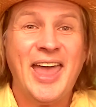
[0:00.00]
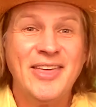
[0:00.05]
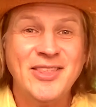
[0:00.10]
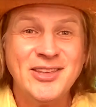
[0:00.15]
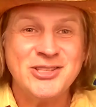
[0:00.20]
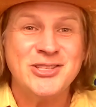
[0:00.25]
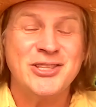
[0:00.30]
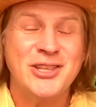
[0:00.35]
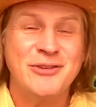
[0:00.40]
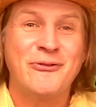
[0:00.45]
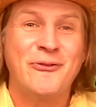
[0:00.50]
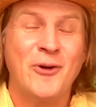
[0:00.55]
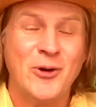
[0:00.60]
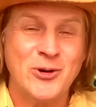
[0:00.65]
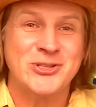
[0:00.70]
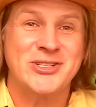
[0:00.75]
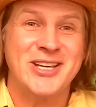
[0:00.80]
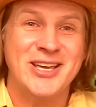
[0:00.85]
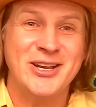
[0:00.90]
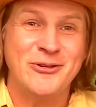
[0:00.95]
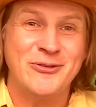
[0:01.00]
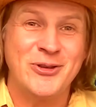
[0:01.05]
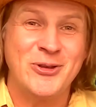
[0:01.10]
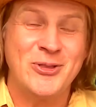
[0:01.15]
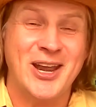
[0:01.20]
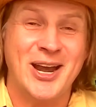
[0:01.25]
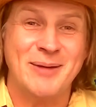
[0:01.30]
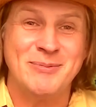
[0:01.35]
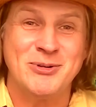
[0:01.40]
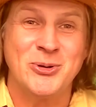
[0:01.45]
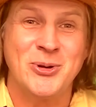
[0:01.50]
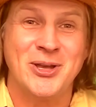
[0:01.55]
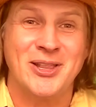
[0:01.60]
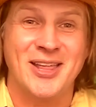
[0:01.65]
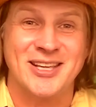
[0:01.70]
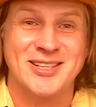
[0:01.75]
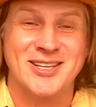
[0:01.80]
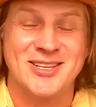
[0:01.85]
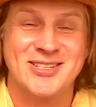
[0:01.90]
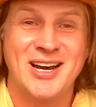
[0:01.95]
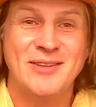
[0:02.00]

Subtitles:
And this is the first interview that I'm doing like this.